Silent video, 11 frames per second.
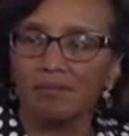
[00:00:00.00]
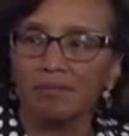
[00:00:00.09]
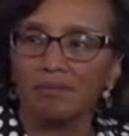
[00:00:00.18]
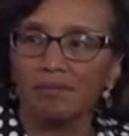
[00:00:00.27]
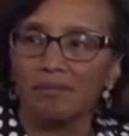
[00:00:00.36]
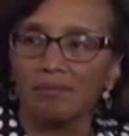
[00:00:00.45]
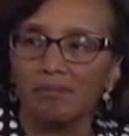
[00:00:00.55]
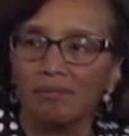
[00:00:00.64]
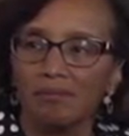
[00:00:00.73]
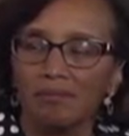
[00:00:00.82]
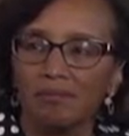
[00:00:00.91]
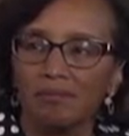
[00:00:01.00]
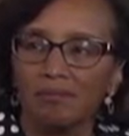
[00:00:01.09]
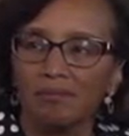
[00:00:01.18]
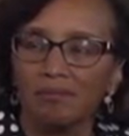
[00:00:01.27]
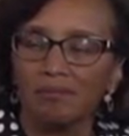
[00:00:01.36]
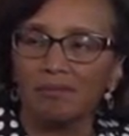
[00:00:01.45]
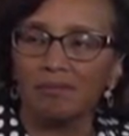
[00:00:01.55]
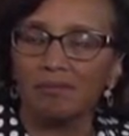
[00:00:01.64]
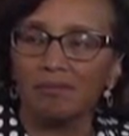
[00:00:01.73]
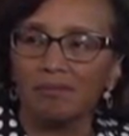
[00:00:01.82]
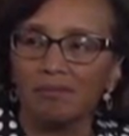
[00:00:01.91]

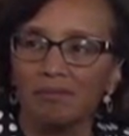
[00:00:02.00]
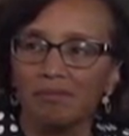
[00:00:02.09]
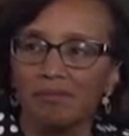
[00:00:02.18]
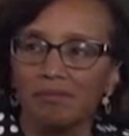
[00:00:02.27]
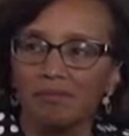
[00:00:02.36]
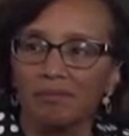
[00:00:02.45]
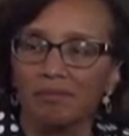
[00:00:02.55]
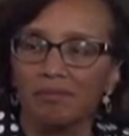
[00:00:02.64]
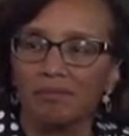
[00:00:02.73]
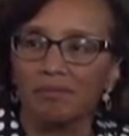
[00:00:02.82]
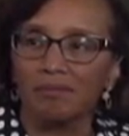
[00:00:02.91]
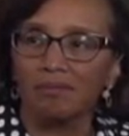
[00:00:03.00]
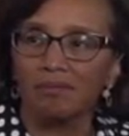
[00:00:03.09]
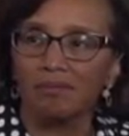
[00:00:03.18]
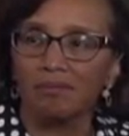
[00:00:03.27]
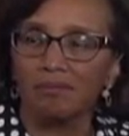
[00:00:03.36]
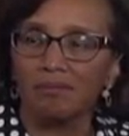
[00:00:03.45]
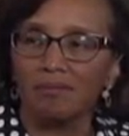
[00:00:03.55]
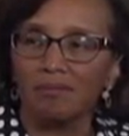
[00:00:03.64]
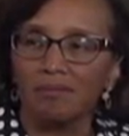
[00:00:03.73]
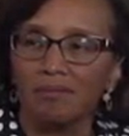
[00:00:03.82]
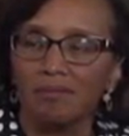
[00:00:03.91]

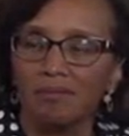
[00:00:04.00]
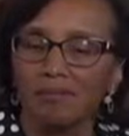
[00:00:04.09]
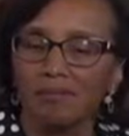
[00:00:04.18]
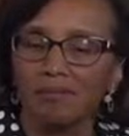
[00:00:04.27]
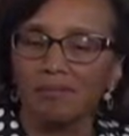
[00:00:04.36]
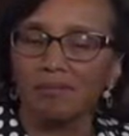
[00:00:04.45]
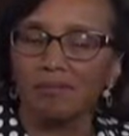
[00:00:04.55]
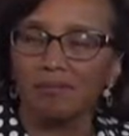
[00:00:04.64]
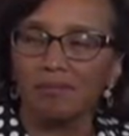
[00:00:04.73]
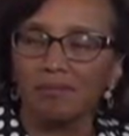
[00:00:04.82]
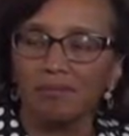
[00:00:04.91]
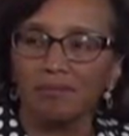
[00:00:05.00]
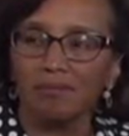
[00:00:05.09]
No words are spoken by the person on screen.